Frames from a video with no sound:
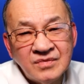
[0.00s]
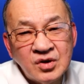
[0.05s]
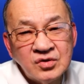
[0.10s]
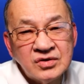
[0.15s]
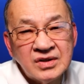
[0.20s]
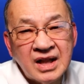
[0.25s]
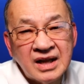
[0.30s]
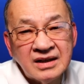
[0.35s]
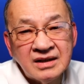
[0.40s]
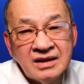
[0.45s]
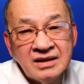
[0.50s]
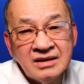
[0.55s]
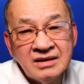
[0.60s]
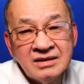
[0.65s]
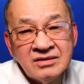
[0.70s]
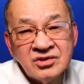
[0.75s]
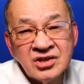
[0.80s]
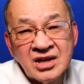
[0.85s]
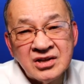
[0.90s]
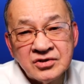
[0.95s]
most likely
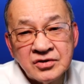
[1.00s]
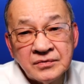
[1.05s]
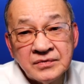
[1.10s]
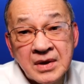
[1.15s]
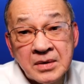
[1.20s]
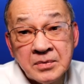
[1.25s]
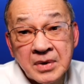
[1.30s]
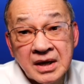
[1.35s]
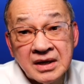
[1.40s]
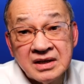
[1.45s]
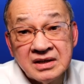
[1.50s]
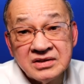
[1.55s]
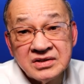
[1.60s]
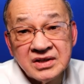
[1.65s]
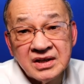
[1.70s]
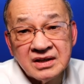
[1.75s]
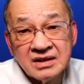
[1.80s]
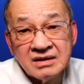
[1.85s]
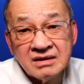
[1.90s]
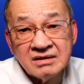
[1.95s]
the chance of them getting
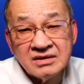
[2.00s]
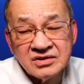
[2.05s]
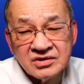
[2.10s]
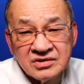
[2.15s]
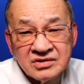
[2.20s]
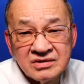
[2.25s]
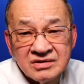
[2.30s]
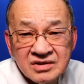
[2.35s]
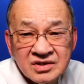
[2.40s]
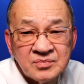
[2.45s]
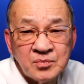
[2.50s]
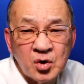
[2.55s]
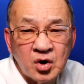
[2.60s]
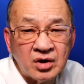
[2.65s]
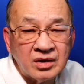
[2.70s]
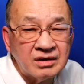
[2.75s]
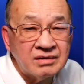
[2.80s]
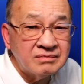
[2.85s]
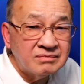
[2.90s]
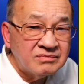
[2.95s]
sick is
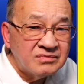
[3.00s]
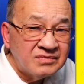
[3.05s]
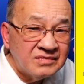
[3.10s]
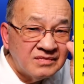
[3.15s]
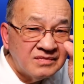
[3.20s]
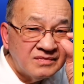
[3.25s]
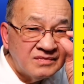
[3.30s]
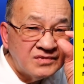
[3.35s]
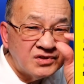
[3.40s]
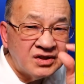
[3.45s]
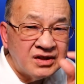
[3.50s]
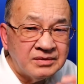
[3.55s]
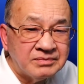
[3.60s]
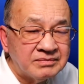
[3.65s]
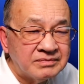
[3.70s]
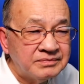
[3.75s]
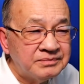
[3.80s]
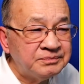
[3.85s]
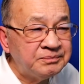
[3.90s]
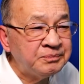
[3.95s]
small, slim.
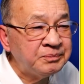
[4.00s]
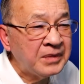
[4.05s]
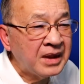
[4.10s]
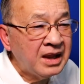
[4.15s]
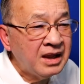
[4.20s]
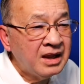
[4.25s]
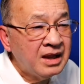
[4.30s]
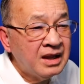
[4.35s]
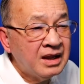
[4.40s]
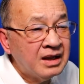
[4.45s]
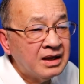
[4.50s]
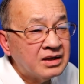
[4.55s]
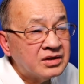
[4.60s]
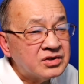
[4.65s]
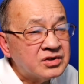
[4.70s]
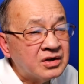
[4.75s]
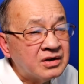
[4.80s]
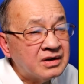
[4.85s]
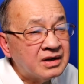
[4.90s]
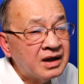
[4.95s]

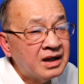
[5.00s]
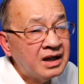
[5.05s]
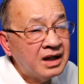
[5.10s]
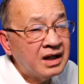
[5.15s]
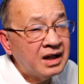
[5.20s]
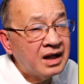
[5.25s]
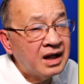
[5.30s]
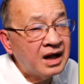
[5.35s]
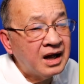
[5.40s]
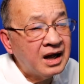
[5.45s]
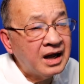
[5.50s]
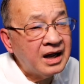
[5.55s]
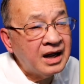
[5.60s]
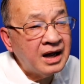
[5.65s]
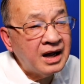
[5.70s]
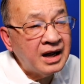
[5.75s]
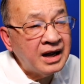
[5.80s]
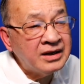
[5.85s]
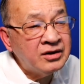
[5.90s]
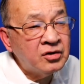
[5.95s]
So
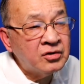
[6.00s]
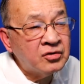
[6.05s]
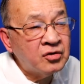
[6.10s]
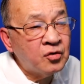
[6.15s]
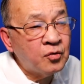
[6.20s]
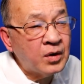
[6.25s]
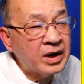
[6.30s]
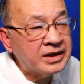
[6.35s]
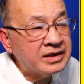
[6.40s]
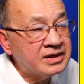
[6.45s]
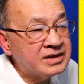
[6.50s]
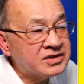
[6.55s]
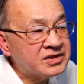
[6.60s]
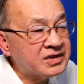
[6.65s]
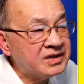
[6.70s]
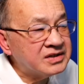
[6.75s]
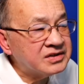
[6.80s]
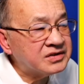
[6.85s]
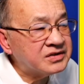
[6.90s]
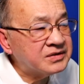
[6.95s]
I don't know why
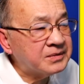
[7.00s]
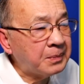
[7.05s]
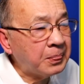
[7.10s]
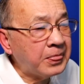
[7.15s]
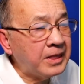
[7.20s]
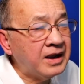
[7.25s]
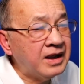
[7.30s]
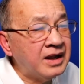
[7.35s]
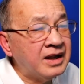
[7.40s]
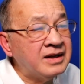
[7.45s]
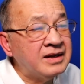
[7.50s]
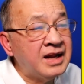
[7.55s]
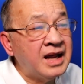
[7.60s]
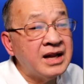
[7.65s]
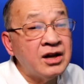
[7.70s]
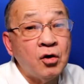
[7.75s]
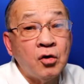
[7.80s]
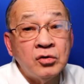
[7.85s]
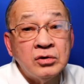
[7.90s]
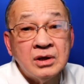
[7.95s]
this is. And
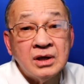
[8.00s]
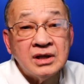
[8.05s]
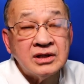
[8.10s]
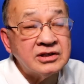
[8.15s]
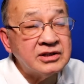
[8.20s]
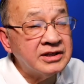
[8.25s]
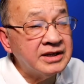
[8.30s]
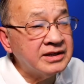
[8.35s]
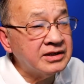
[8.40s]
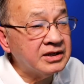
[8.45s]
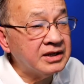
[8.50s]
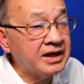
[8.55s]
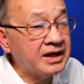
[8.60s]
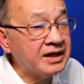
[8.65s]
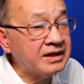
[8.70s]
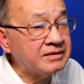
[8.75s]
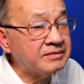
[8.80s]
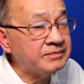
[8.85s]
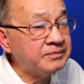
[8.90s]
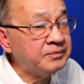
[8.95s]
then on the return
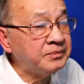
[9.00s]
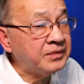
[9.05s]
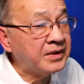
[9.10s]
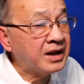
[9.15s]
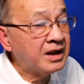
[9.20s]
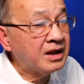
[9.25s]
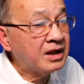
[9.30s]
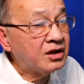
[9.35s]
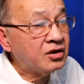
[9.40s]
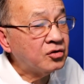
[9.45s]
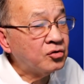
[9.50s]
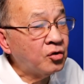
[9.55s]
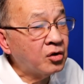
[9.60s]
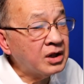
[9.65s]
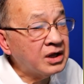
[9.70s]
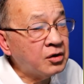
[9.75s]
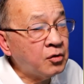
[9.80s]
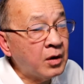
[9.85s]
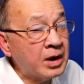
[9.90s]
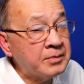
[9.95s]
ticket,
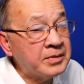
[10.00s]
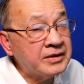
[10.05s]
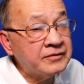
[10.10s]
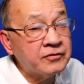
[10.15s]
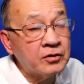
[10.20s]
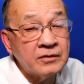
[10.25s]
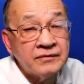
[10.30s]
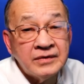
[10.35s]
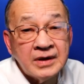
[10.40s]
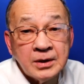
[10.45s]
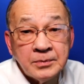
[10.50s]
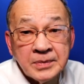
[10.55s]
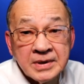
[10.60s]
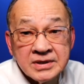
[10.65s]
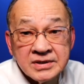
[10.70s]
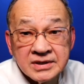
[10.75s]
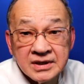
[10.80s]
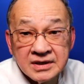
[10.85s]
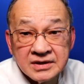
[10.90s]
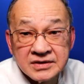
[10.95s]
no requirement for
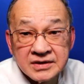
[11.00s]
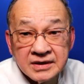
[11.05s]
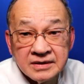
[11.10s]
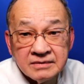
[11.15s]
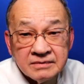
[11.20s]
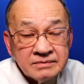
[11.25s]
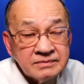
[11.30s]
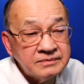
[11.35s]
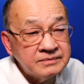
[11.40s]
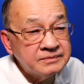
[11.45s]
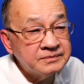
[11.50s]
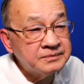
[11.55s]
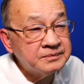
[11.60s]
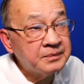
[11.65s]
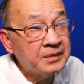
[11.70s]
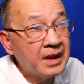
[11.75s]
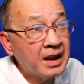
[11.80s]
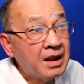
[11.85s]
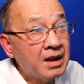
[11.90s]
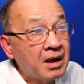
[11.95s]
Philippine citizen.
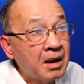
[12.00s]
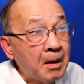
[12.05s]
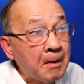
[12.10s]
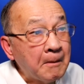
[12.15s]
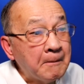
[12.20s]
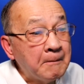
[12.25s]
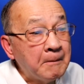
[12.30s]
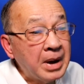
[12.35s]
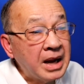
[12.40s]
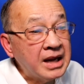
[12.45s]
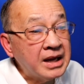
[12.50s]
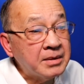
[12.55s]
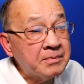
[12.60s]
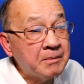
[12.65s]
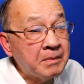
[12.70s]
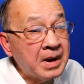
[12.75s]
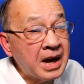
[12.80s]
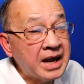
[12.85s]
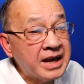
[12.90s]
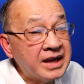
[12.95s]

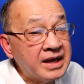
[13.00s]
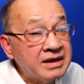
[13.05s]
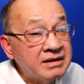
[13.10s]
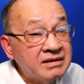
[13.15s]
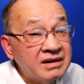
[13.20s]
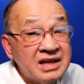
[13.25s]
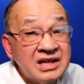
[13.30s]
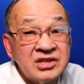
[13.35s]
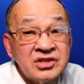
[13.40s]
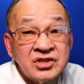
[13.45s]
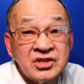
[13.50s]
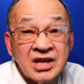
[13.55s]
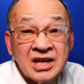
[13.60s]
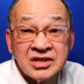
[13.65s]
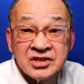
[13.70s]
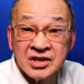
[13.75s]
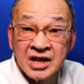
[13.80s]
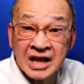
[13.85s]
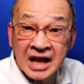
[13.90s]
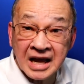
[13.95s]
Balikbayan, it says